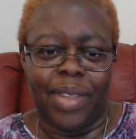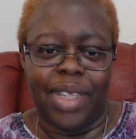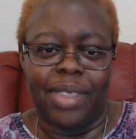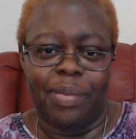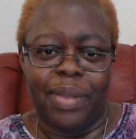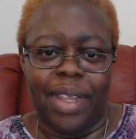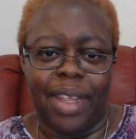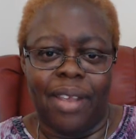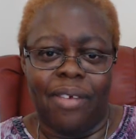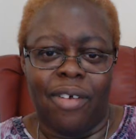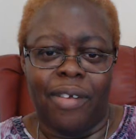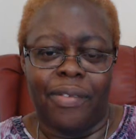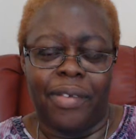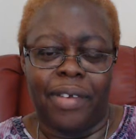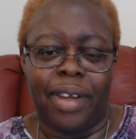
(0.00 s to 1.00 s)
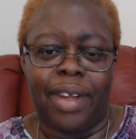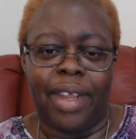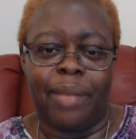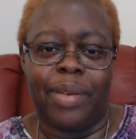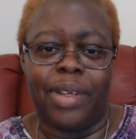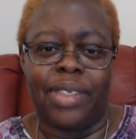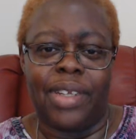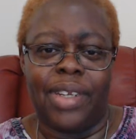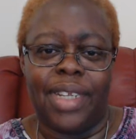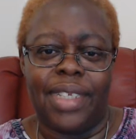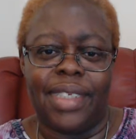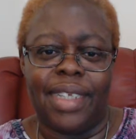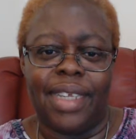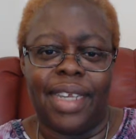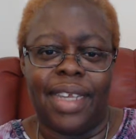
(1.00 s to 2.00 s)
is being offered an
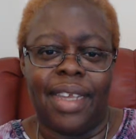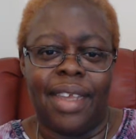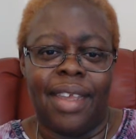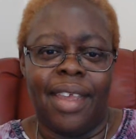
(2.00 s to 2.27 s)
opportunity